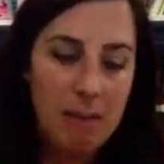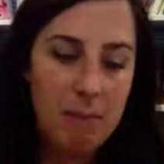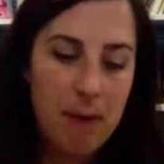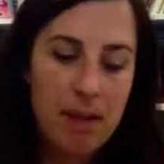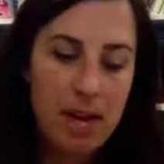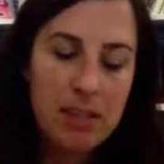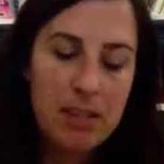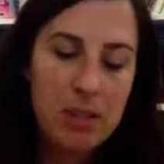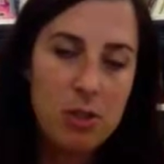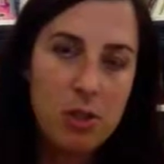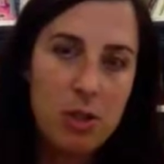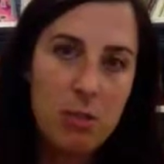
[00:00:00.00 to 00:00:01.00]
my next
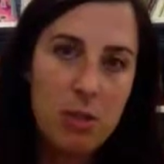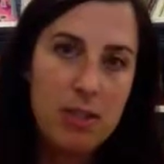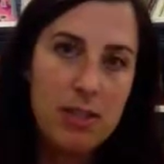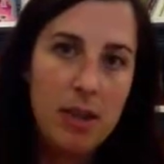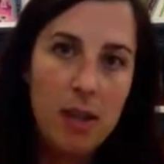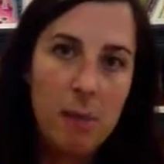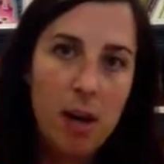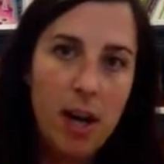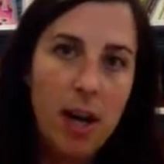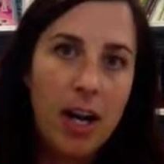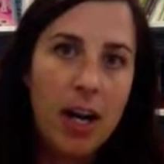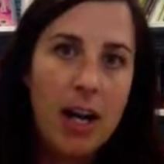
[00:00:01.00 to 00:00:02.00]
district was Del
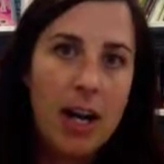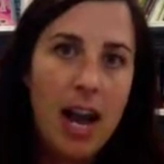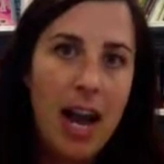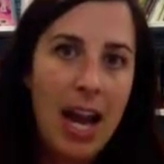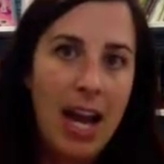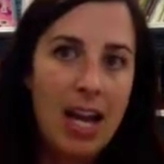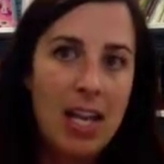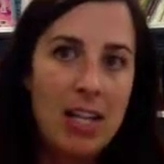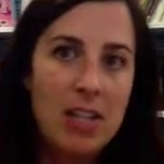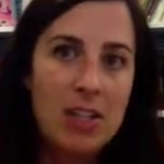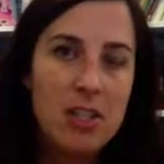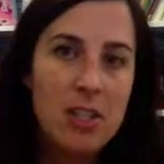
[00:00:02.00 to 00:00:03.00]
Mar,
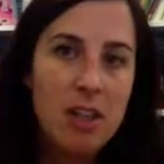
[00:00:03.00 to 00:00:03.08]
and